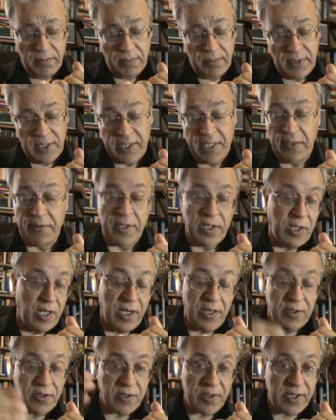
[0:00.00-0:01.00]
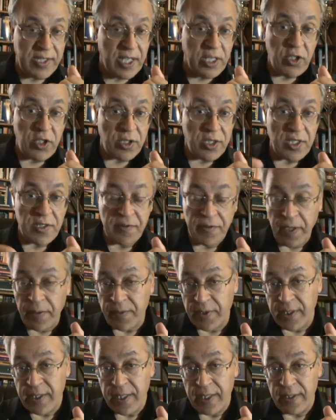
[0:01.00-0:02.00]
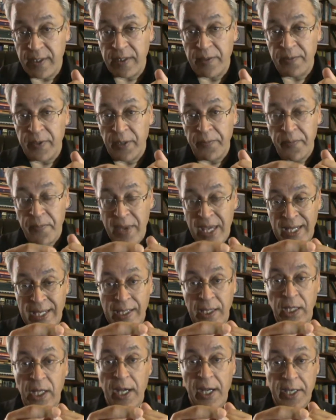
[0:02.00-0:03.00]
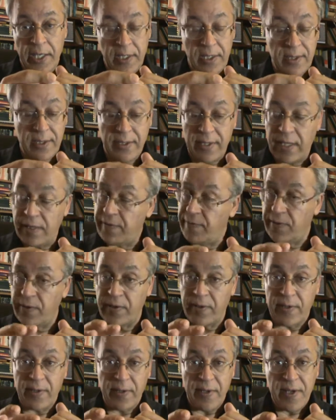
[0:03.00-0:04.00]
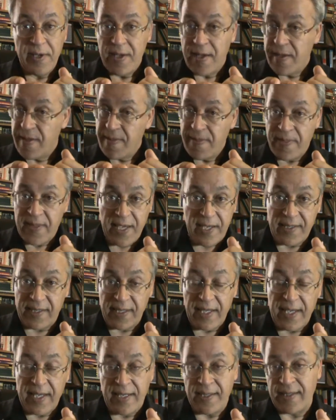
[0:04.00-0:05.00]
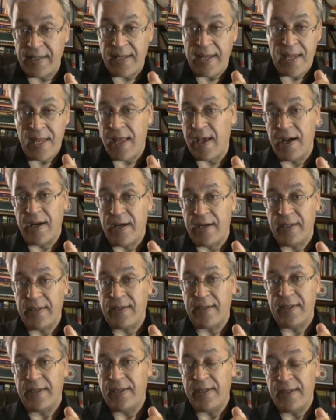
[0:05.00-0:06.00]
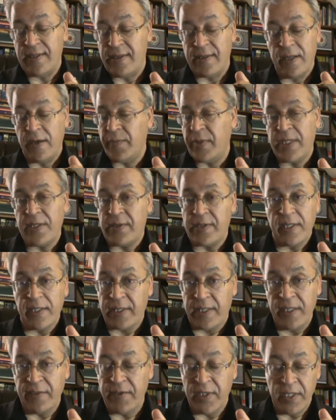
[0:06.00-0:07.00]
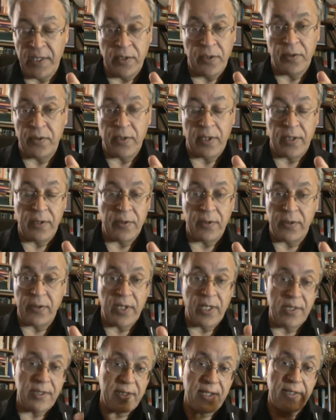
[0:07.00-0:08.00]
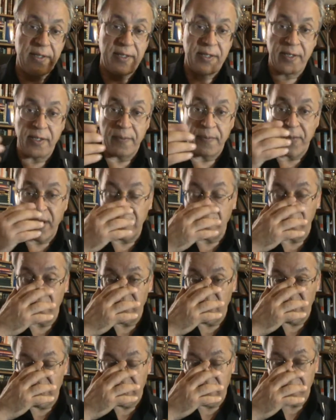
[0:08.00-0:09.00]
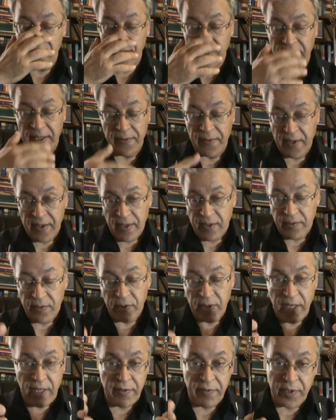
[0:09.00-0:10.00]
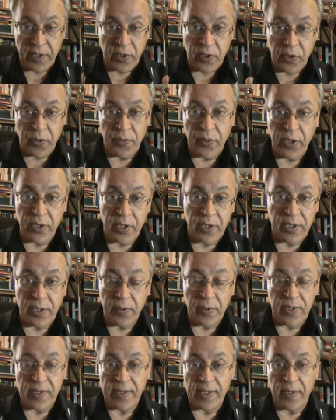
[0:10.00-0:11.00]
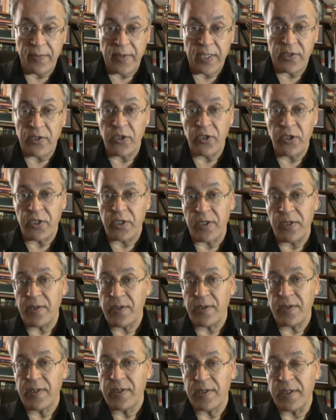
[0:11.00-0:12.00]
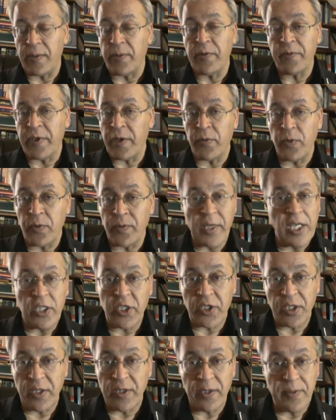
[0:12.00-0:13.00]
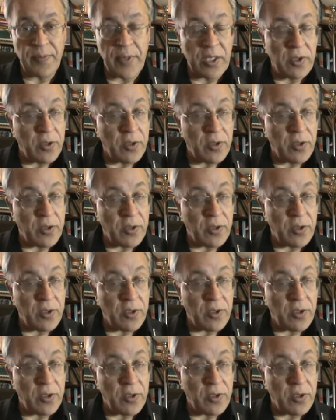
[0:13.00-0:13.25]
several hundred centuries fabricated by many liars. Therefore, this number is not given in the Quran. The Quran says there are messengers. For every community we send messengers. Some of them we mentioned, many